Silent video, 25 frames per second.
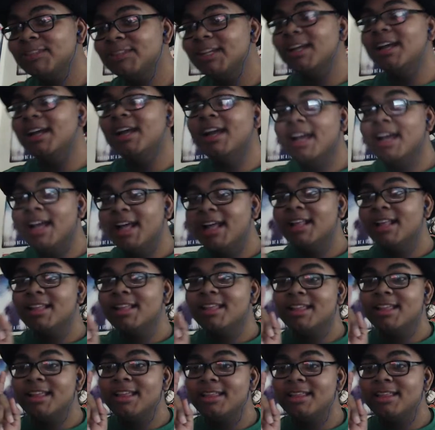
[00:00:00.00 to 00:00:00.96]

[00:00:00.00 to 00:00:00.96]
Aside from some of the